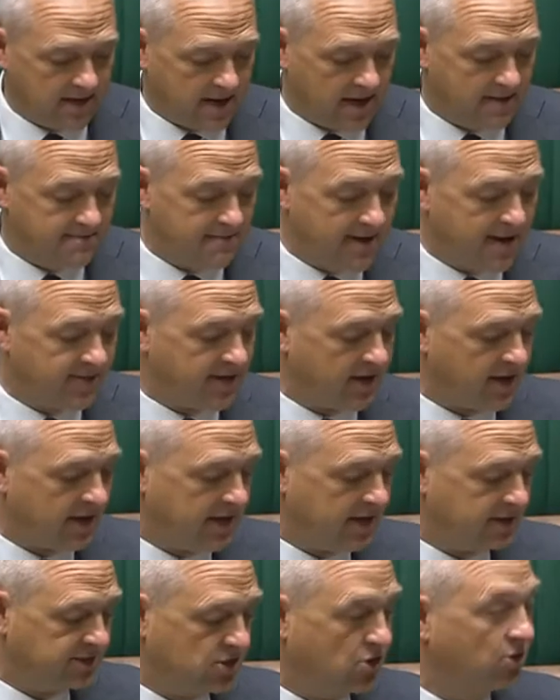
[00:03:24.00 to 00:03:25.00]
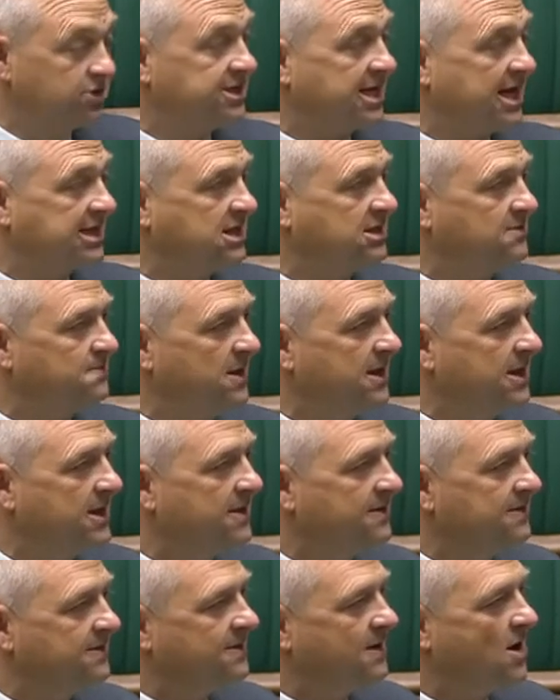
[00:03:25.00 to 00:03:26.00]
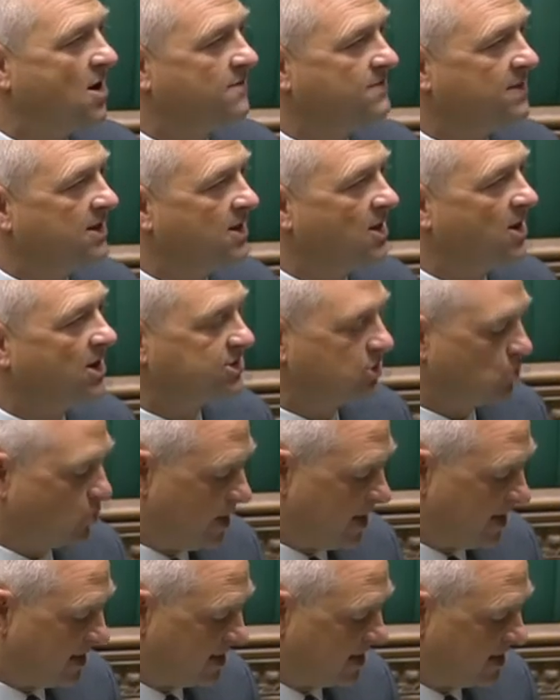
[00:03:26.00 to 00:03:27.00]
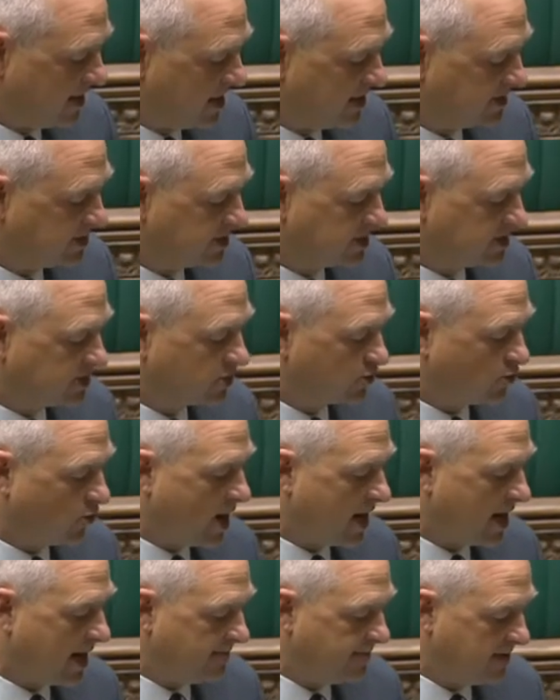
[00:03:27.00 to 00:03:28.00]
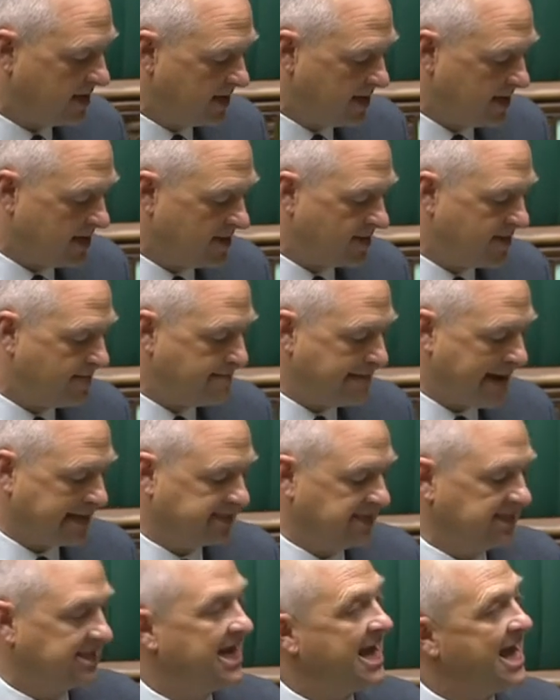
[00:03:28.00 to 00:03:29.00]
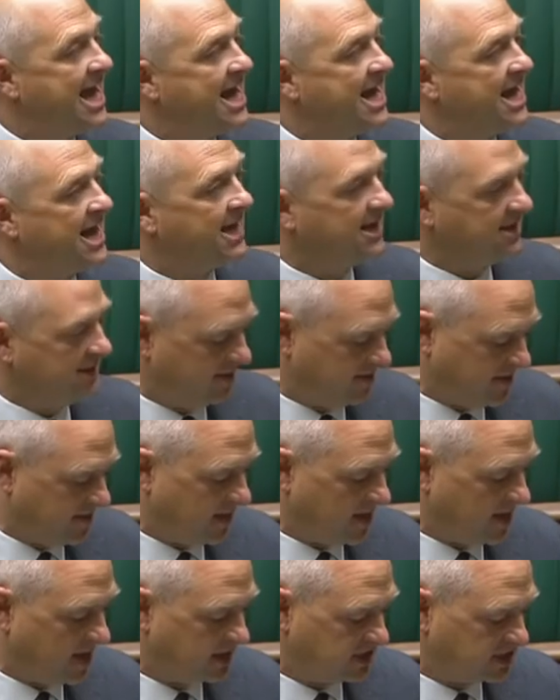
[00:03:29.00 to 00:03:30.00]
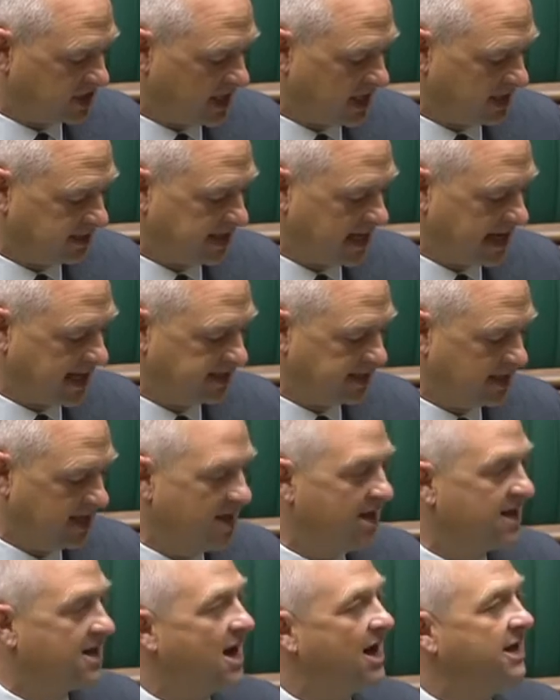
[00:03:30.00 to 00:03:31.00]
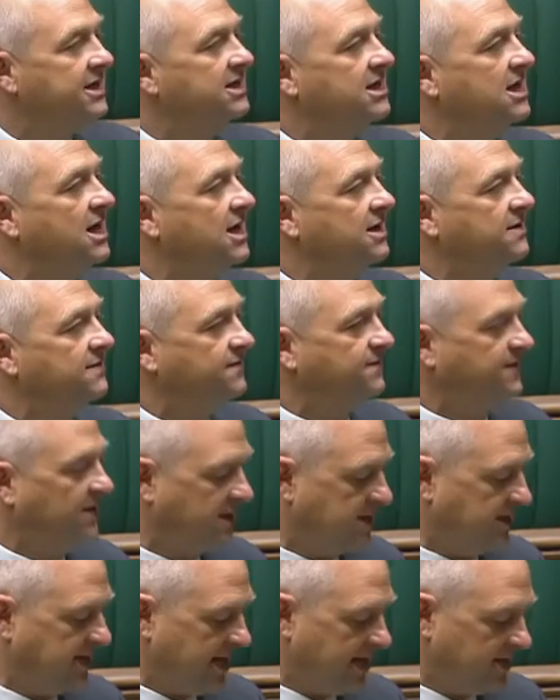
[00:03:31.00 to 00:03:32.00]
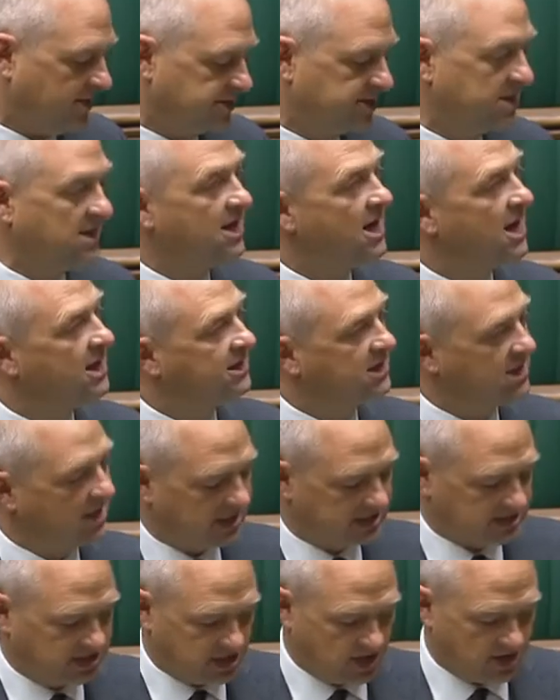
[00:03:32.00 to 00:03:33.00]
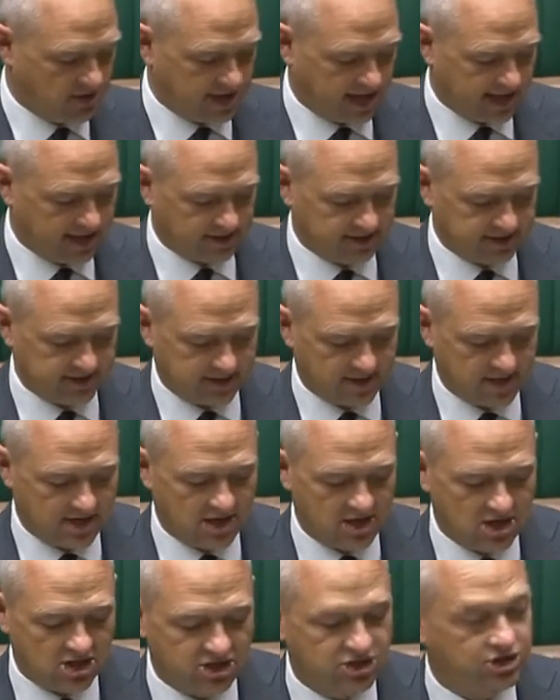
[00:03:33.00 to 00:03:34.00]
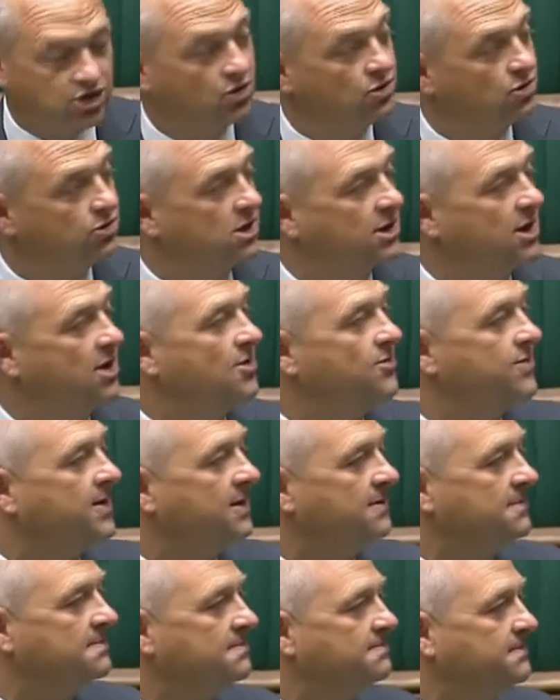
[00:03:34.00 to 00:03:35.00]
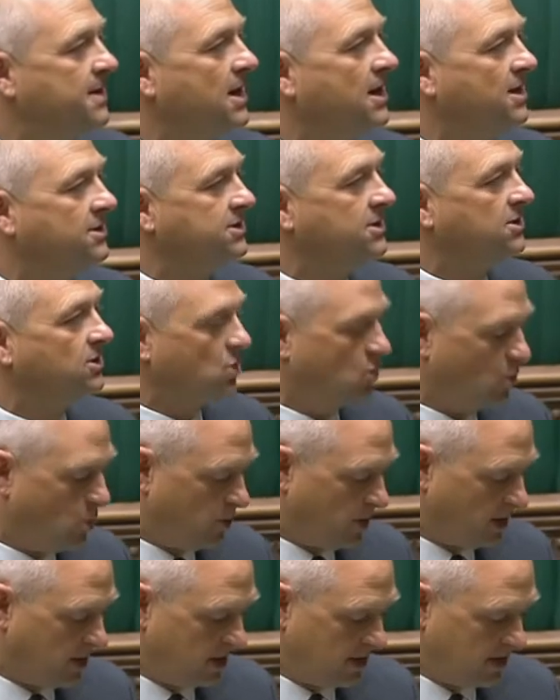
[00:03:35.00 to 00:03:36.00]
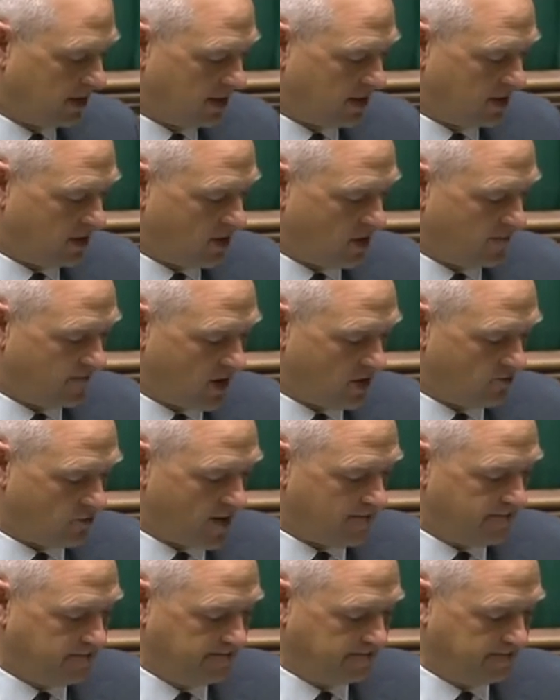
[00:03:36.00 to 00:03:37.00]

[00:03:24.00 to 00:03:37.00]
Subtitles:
A mother has contacted me over the last week to describe the matted hair that her child had, uncut fingernails, uncut toenails, soiled clothing piled in a corner of her room.